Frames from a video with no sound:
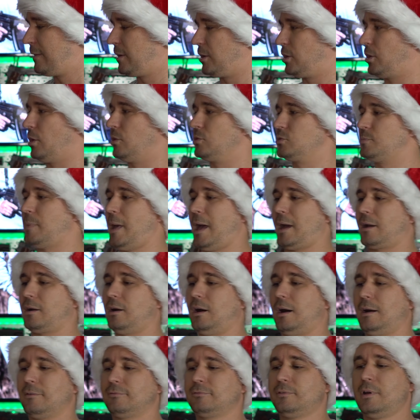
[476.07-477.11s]
then it goes back
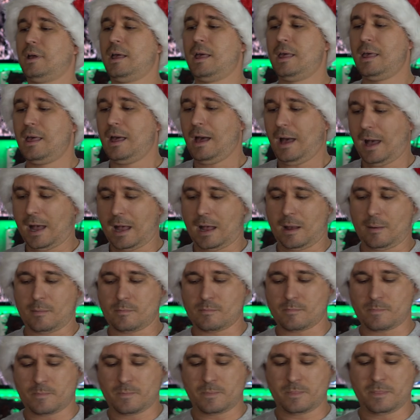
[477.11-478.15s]
off.
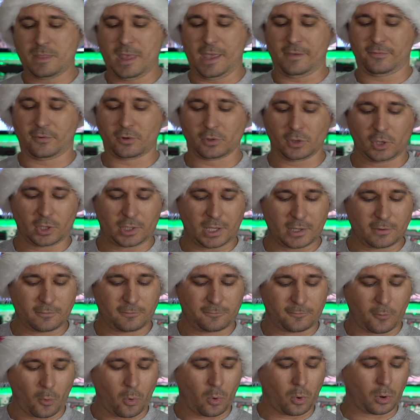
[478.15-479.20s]
If you're looking
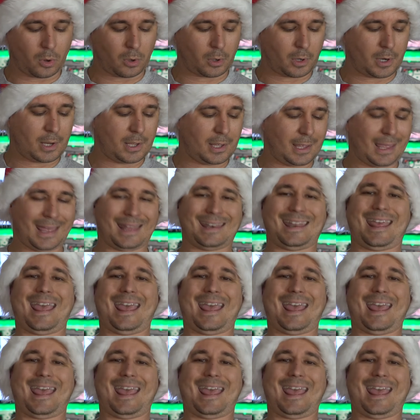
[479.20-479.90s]
for an